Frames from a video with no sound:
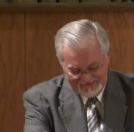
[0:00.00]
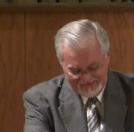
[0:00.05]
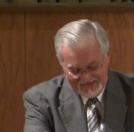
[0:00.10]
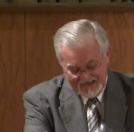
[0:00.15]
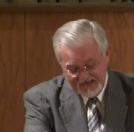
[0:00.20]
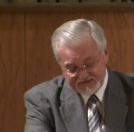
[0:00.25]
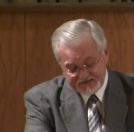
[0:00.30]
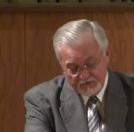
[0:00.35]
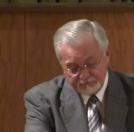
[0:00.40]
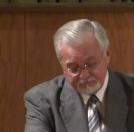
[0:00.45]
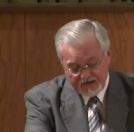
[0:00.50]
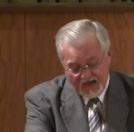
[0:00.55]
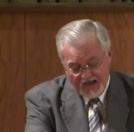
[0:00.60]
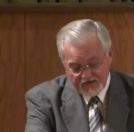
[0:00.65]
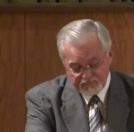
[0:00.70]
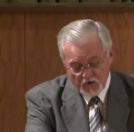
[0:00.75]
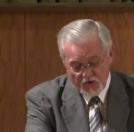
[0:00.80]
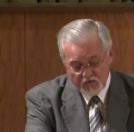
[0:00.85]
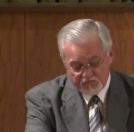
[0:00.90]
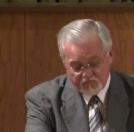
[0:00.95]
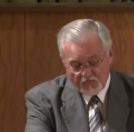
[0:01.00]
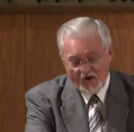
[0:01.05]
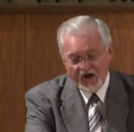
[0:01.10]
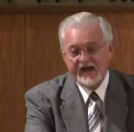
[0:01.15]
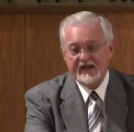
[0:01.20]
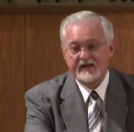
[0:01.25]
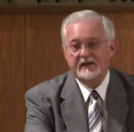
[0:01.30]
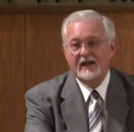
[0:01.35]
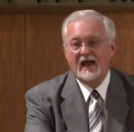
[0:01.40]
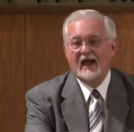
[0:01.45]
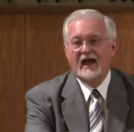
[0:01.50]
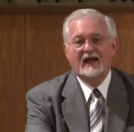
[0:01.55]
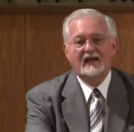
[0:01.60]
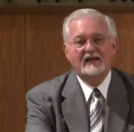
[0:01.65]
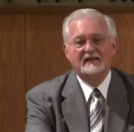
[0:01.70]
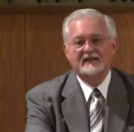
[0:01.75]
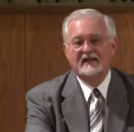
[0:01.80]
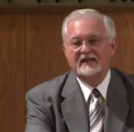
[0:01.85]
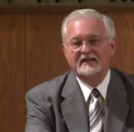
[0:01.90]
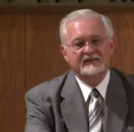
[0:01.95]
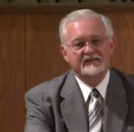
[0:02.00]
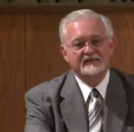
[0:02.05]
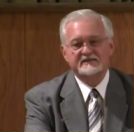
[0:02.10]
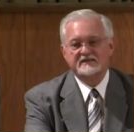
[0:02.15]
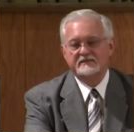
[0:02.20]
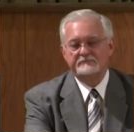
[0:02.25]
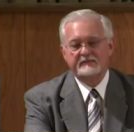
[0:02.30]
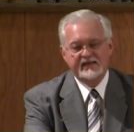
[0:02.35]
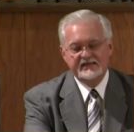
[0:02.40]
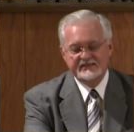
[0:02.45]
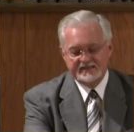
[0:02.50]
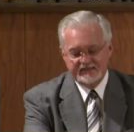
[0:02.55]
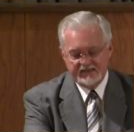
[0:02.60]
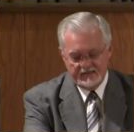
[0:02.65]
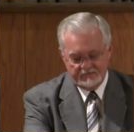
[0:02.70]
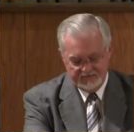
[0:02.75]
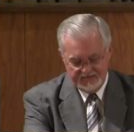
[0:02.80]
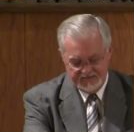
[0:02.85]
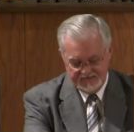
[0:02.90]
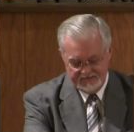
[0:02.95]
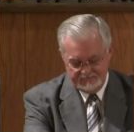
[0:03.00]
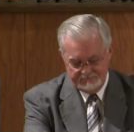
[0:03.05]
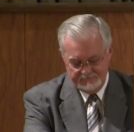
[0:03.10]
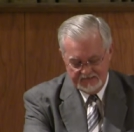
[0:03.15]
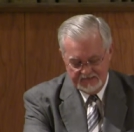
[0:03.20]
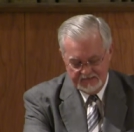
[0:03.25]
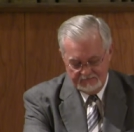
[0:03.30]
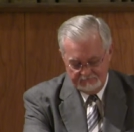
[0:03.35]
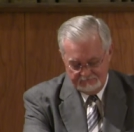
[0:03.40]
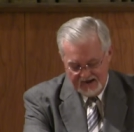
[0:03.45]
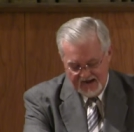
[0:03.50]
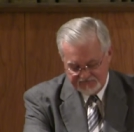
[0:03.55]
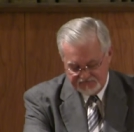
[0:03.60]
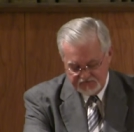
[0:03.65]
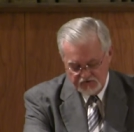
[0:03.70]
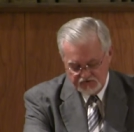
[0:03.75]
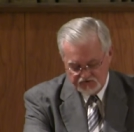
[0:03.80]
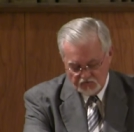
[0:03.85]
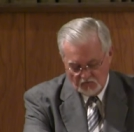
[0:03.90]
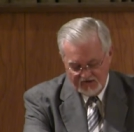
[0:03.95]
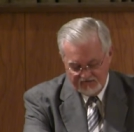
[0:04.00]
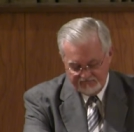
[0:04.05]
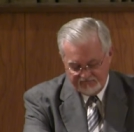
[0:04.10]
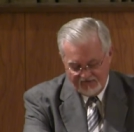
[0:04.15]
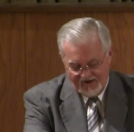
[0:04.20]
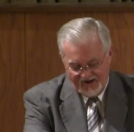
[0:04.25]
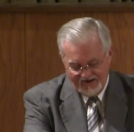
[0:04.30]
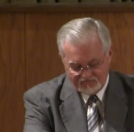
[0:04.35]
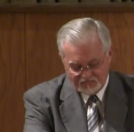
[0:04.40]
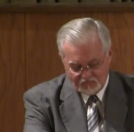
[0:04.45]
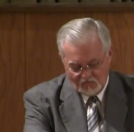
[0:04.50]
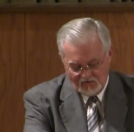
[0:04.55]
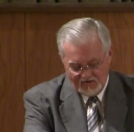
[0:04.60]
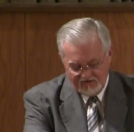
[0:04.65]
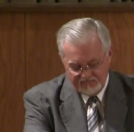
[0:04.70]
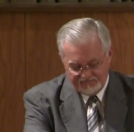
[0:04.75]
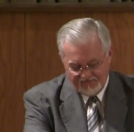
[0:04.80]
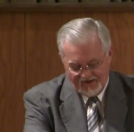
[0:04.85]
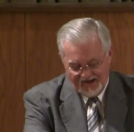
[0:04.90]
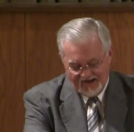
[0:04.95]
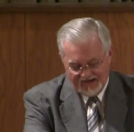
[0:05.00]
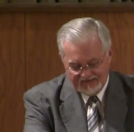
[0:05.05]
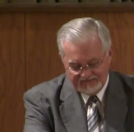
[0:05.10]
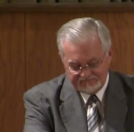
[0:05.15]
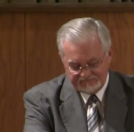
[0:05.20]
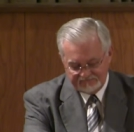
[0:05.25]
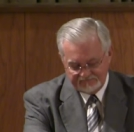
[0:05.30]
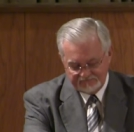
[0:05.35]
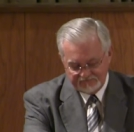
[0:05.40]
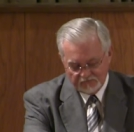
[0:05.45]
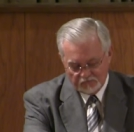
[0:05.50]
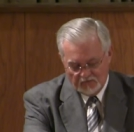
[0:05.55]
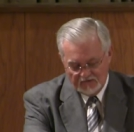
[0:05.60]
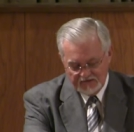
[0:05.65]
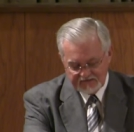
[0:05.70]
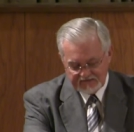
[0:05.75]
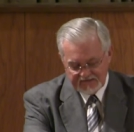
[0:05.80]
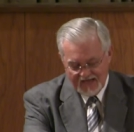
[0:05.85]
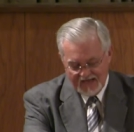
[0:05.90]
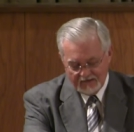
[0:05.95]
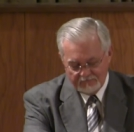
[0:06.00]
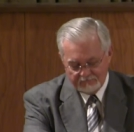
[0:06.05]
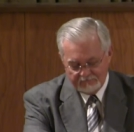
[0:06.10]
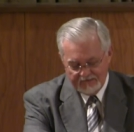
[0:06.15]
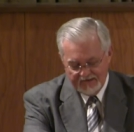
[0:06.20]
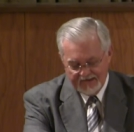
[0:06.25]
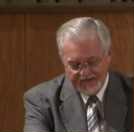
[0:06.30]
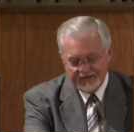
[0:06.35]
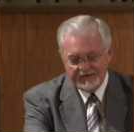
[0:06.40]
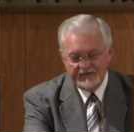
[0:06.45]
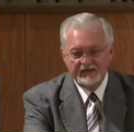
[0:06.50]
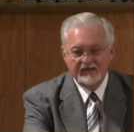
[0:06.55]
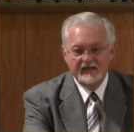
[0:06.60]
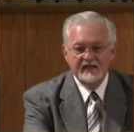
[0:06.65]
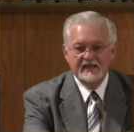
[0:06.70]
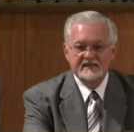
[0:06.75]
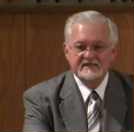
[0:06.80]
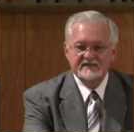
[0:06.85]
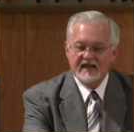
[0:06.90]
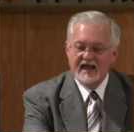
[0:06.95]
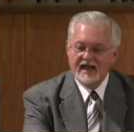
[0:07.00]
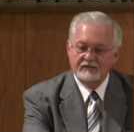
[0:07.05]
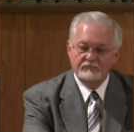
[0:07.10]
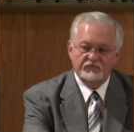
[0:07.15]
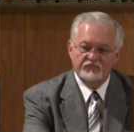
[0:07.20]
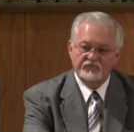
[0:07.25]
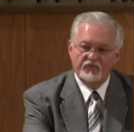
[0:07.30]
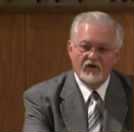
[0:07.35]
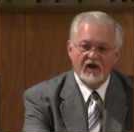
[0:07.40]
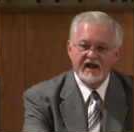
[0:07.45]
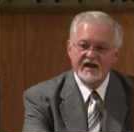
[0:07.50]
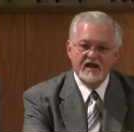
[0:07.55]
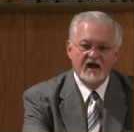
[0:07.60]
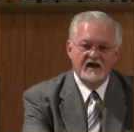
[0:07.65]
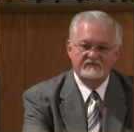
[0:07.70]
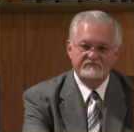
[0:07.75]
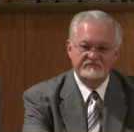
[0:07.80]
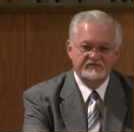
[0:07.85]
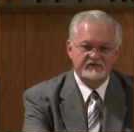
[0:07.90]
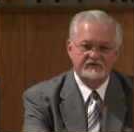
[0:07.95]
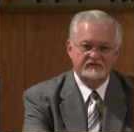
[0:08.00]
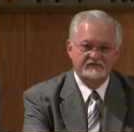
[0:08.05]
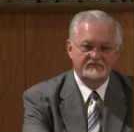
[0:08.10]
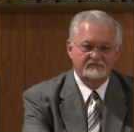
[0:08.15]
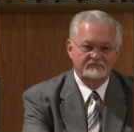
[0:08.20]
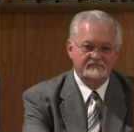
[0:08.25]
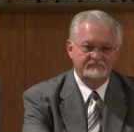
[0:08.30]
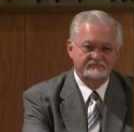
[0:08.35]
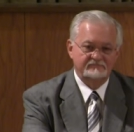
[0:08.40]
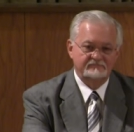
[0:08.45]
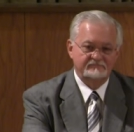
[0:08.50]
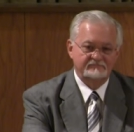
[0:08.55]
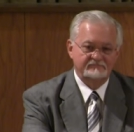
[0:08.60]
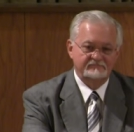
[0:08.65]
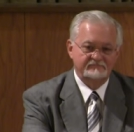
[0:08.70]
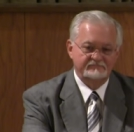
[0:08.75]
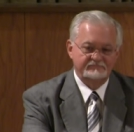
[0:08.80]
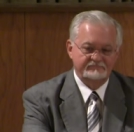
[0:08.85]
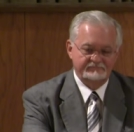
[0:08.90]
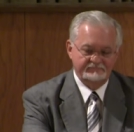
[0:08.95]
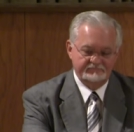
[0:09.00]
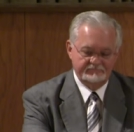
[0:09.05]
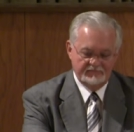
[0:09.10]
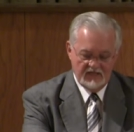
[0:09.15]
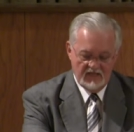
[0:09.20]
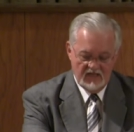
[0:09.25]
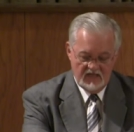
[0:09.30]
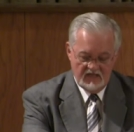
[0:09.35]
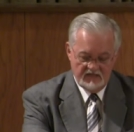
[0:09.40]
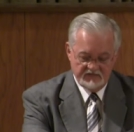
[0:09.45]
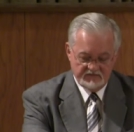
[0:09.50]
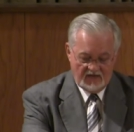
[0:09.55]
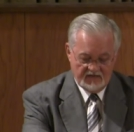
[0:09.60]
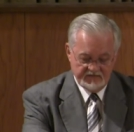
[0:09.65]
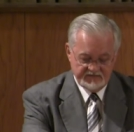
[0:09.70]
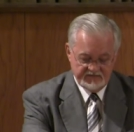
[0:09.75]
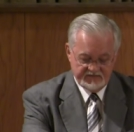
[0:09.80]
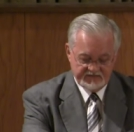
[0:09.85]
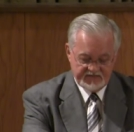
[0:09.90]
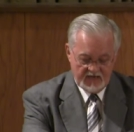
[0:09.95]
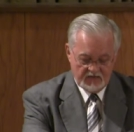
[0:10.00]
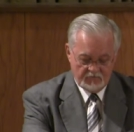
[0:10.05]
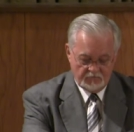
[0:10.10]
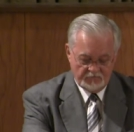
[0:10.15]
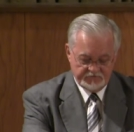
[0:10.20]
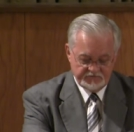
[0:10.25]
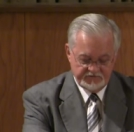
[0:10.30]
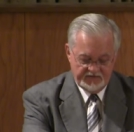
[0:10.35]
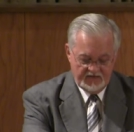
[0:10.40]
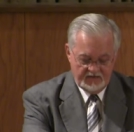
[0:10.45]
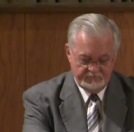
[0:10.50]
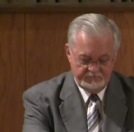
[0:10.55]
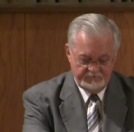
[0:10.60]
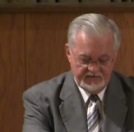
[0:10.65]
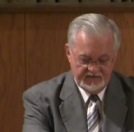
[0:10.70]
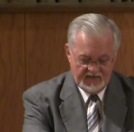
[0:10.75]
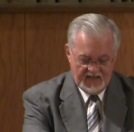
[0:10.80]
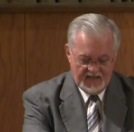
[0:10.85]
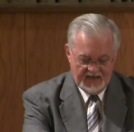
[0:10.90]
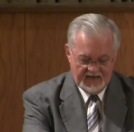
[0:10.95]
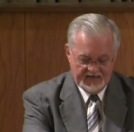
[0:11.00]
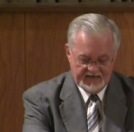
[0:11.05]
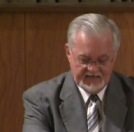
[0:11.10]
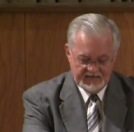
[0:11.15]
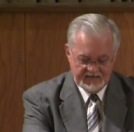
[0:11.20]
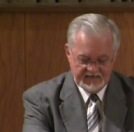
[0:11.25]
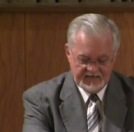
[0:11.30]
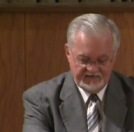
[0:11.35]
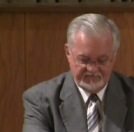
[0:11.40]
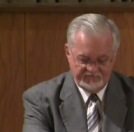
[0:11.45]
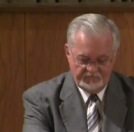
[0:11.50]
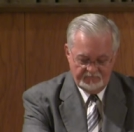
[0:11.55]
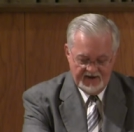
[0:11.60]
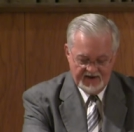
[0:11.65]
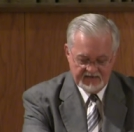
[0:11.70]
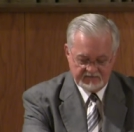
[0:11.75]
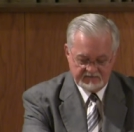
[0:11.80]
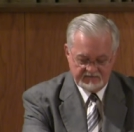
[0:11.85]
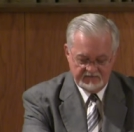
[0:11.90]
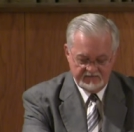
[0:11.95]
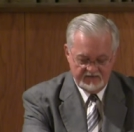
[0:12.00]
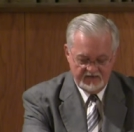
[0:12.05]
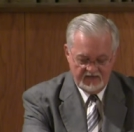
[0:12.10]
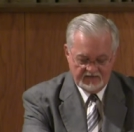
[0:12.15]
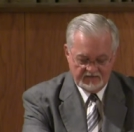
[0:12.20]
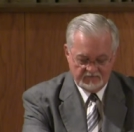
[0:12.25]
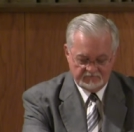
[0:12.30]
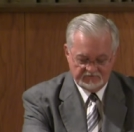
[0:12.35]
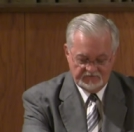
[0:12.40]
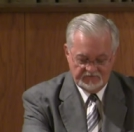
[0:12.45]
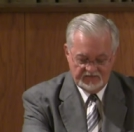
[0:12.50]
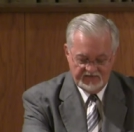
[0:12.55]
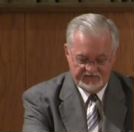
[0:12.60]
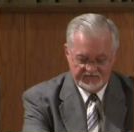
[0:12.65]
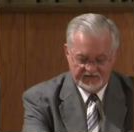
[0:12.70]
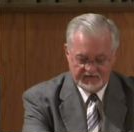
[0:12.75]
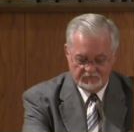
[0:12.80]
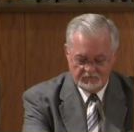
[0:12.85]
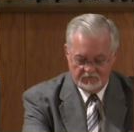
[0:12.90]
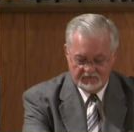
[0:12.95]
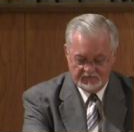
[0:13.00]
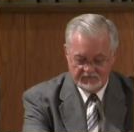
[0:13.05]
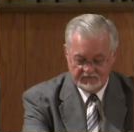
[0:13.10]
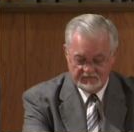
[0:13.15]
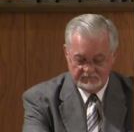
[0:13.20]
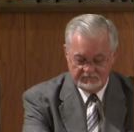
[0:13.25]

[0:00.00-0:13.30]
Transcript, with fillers: then sometimes we're afraid. I, I, it's amazing to me. Matthew 25, 25, the one talent man said, I'm afraid of you. So I just take what you give me and hide it and I give it back to you. I don't do anything with it.